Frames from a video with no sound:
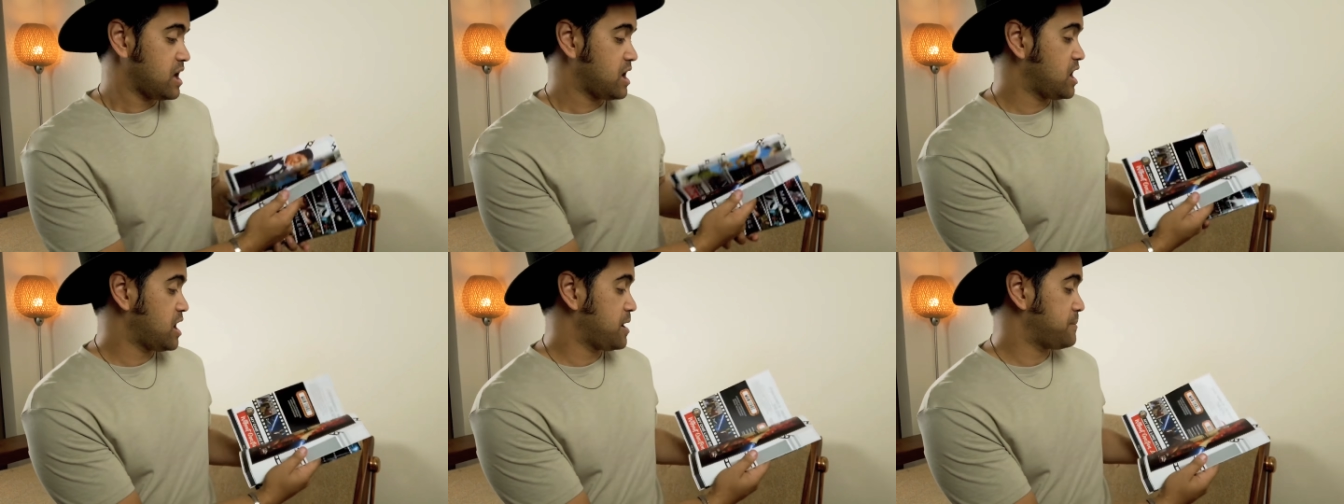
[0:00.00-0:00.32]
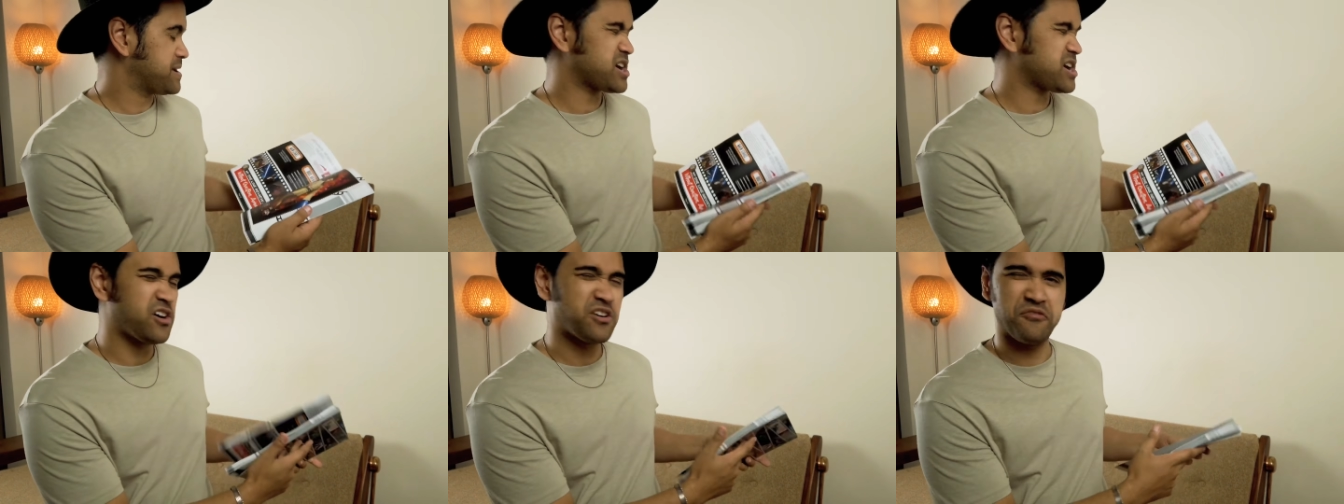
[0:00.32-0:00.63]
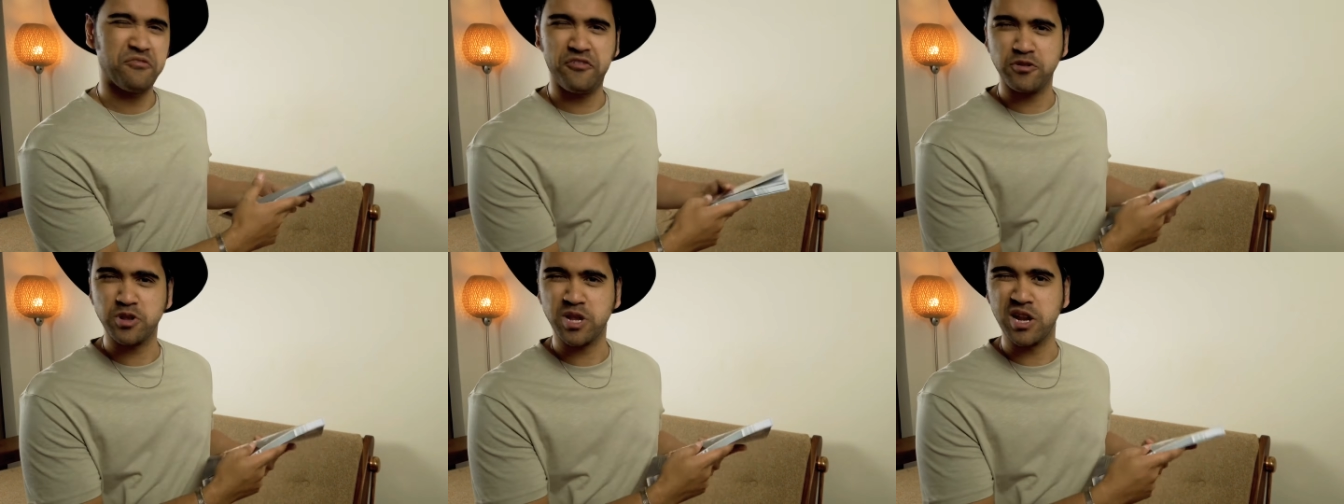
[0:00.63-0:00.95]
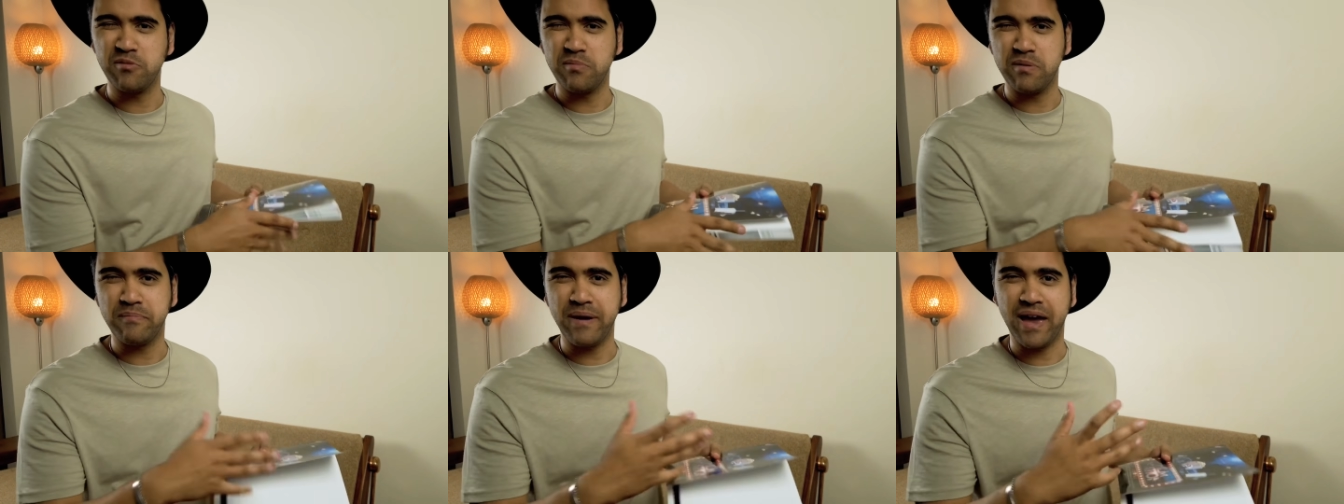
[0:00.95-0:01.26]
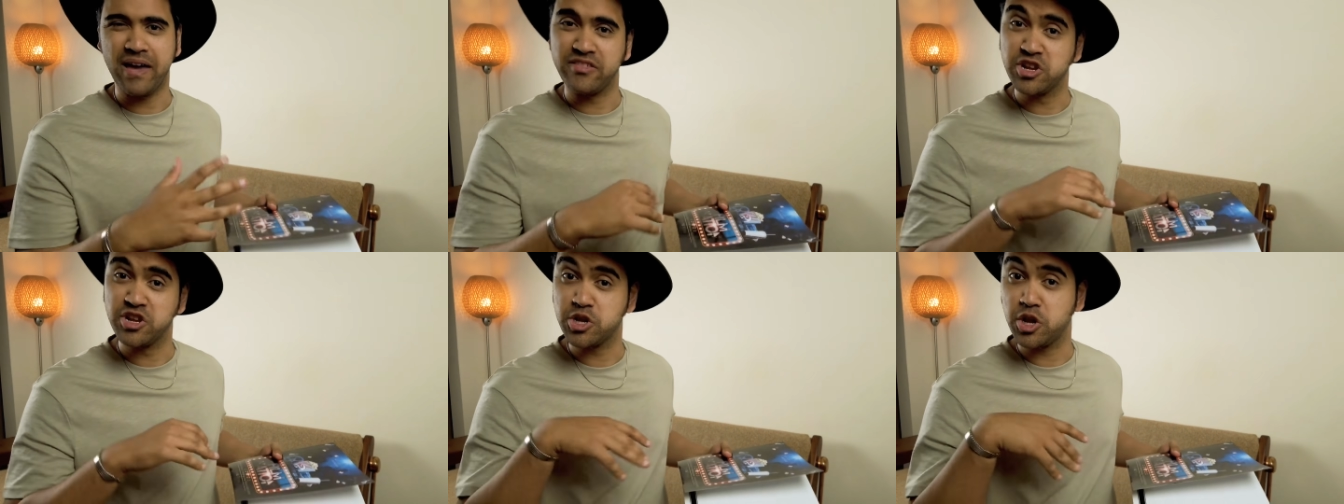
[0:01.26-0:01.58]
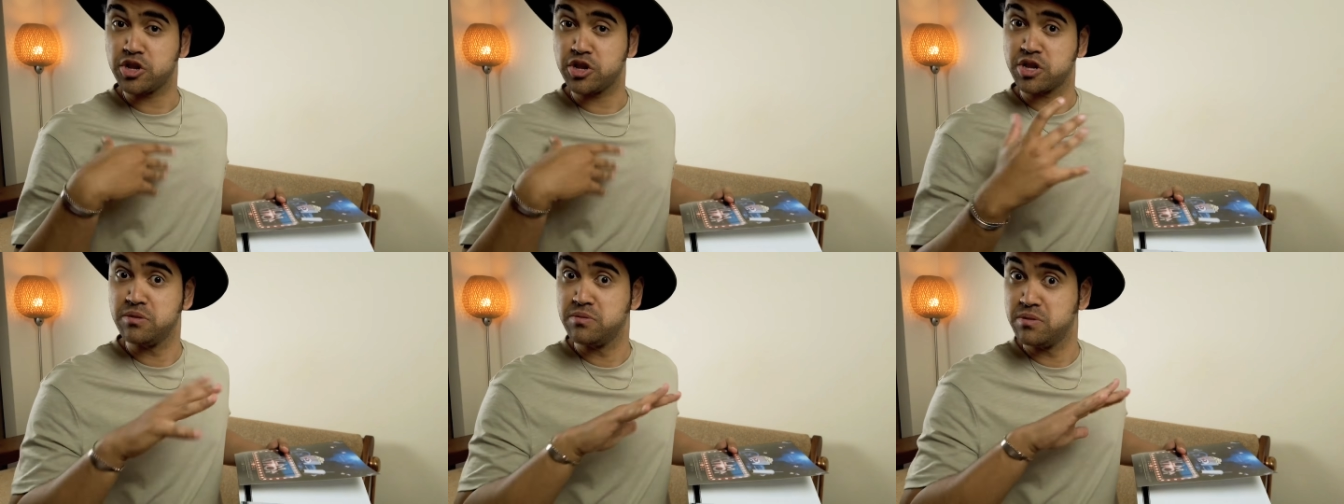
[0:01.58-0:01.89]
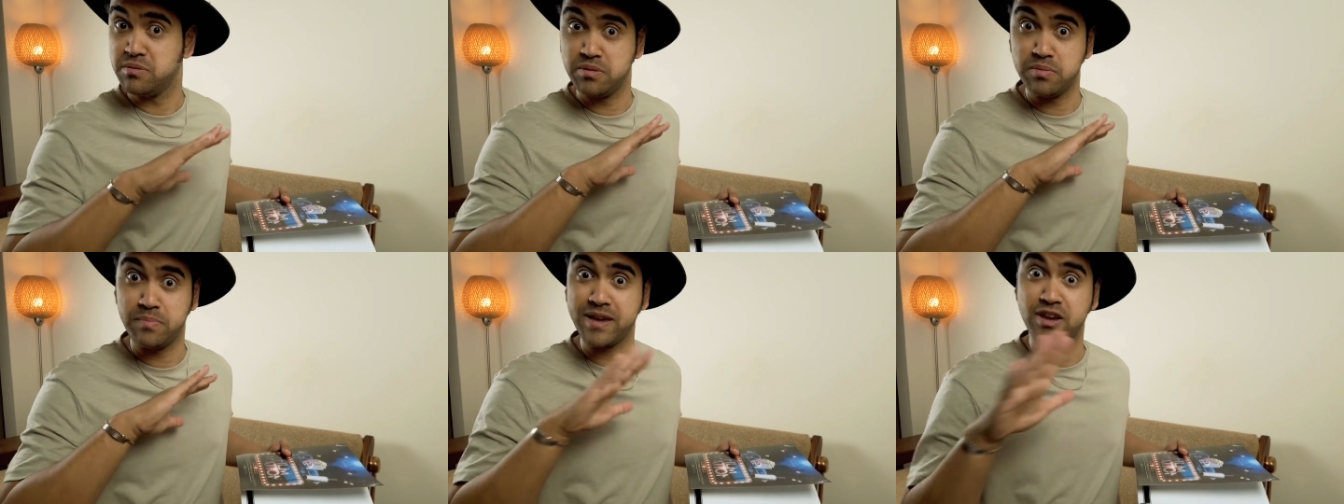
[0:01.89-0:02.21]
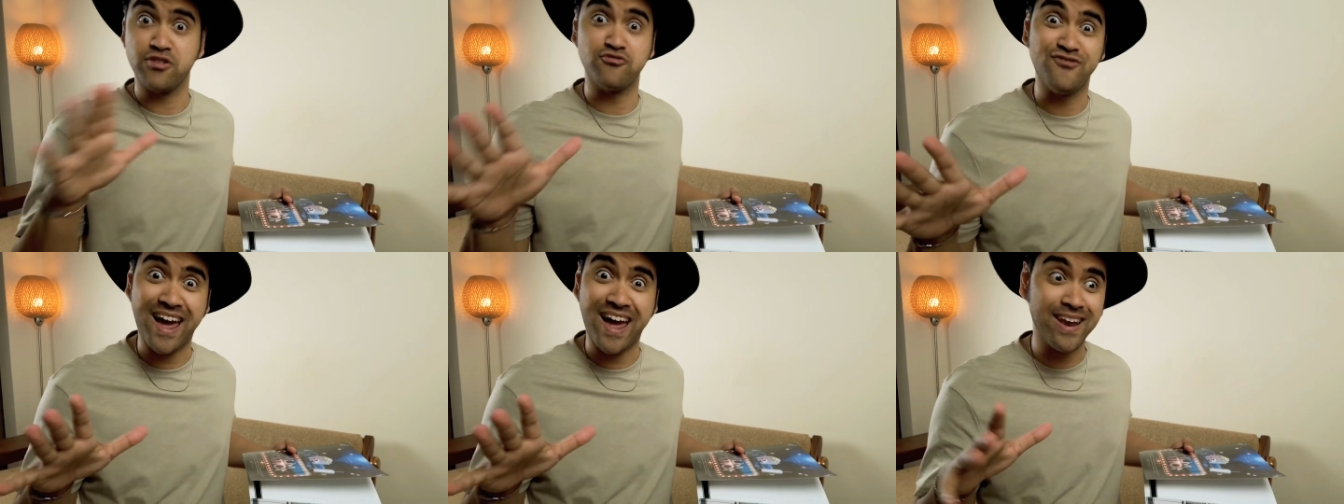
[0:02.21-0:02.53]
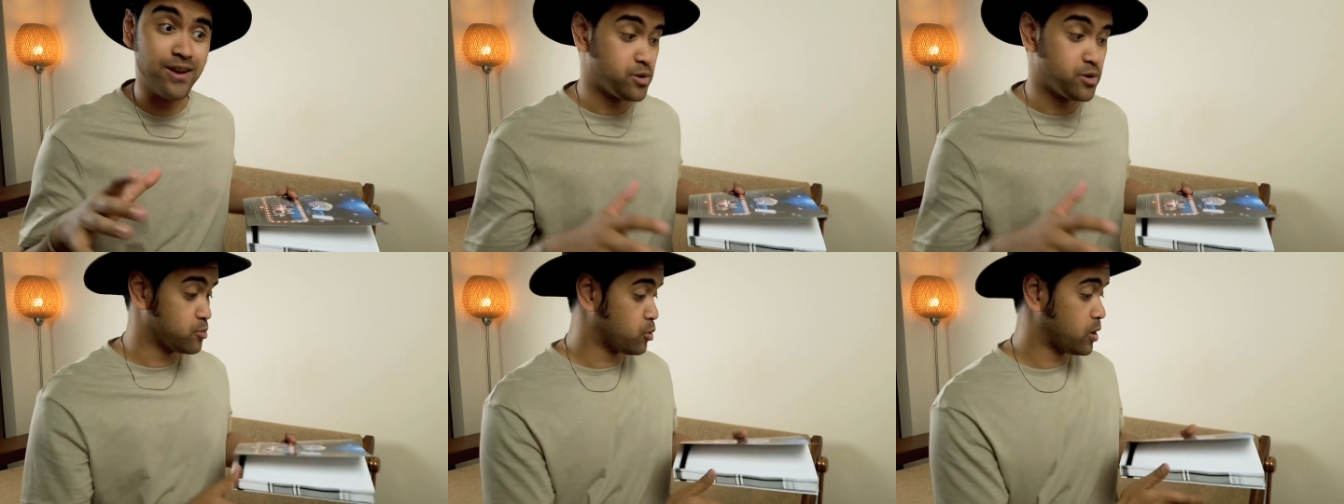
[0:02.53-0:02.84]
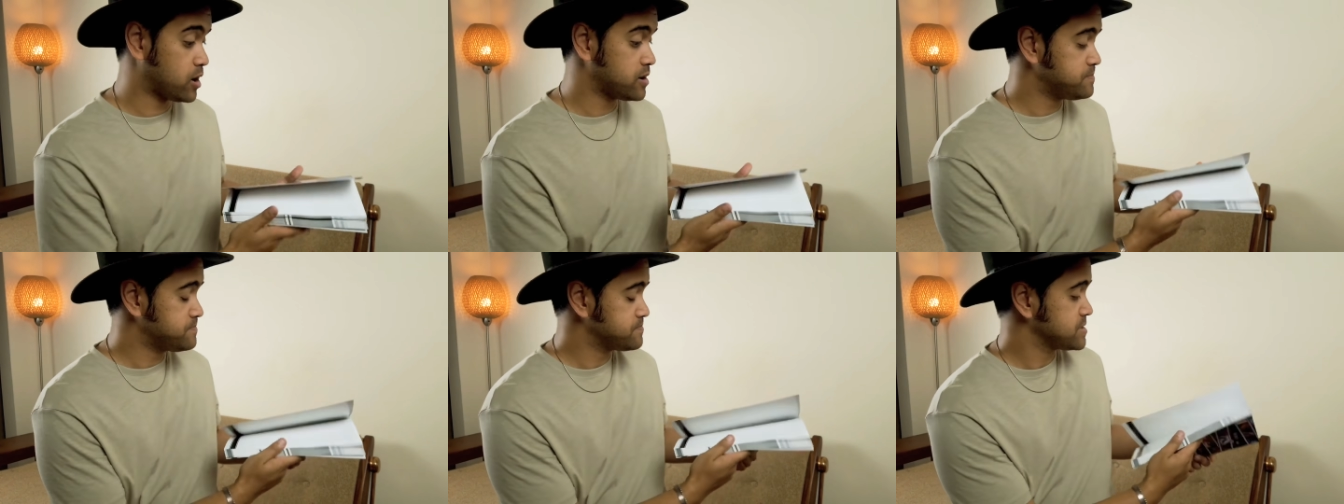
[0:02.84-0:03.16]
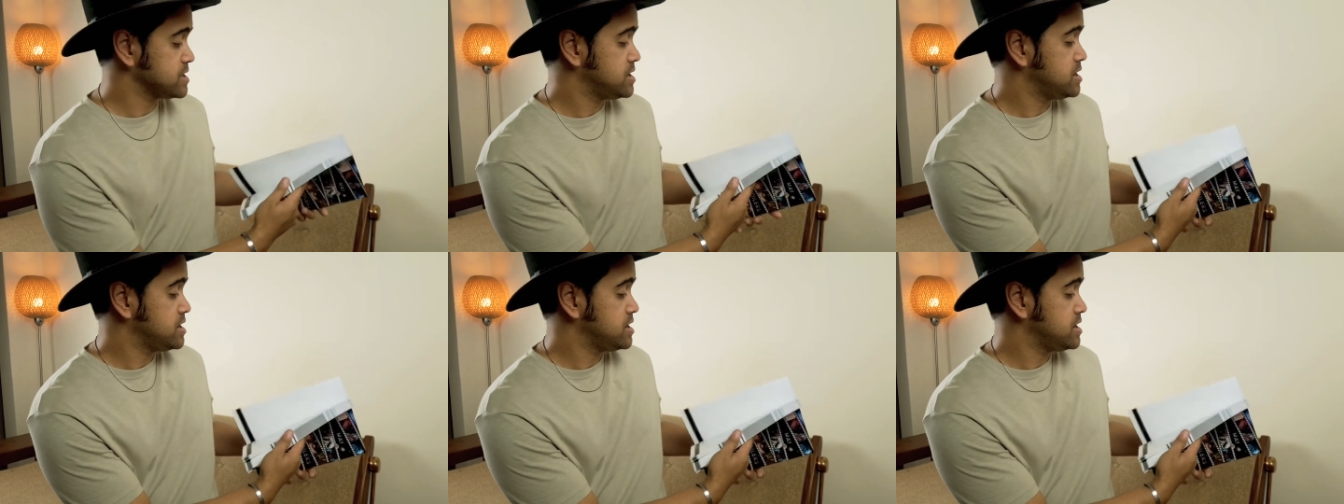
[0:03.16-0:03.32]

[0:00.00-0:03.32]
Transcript: It kind of feels a little bit better than just asking them to pick a random one.